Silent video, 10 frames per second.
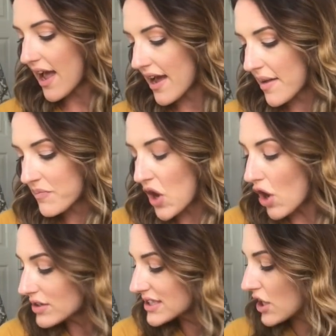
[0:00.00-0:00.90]
Um,
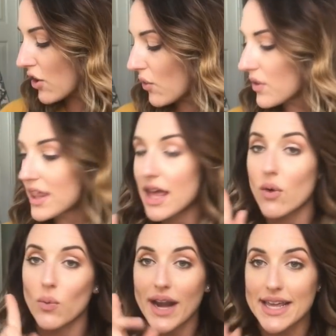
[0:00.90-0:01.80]
also,
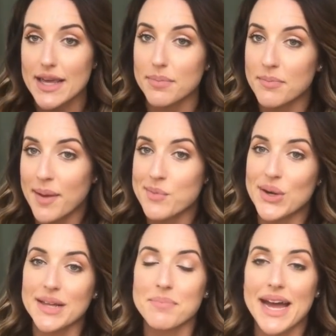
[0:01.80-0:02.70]
what I keep in my
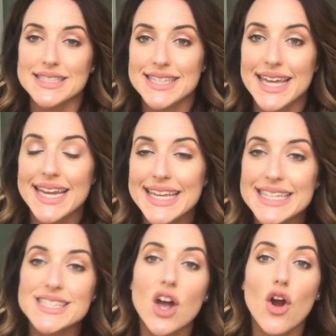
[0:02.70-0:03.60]
morning basket
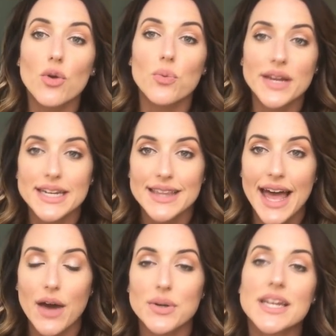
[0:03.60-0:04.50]
is our read
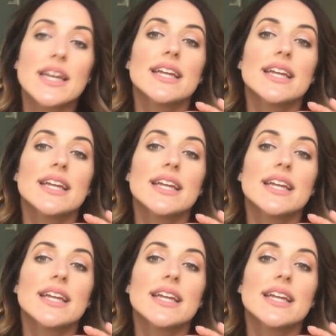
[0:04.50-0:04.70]
aloud.